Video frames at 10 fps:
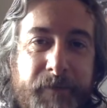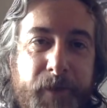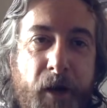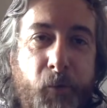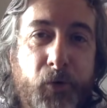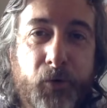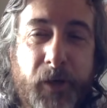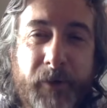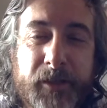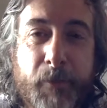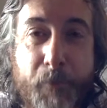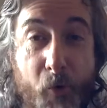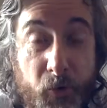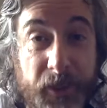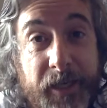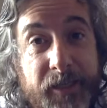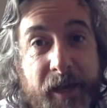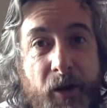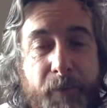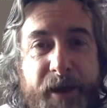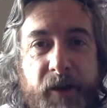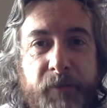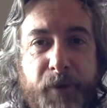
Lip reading: I will go into more detail about